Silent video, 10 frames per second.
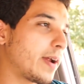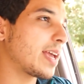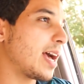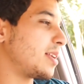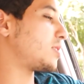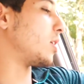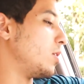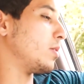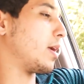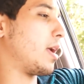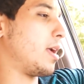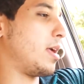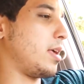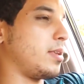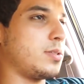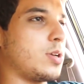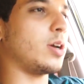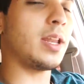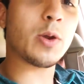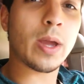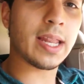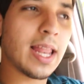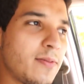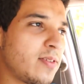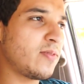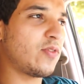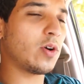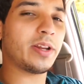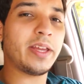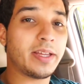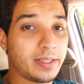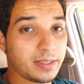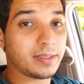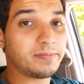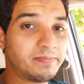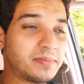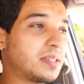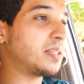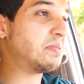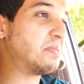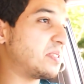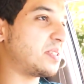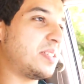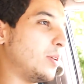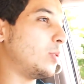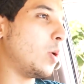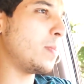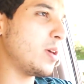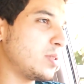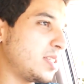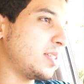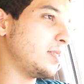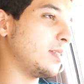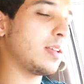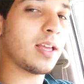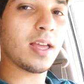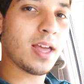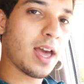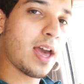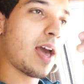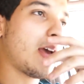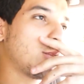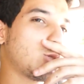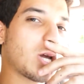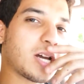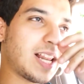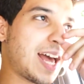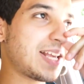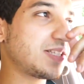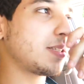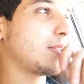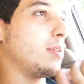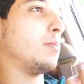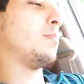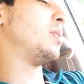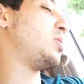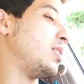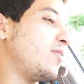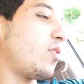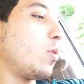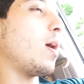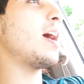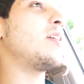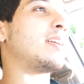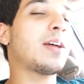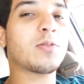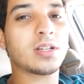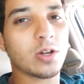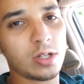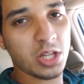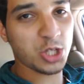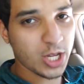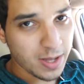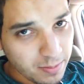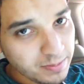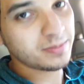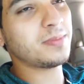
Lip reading: right, guys, so it's currently 11:40. Still no meals in. Took a class, been chilling for a while, and now we're gonna go to the gym.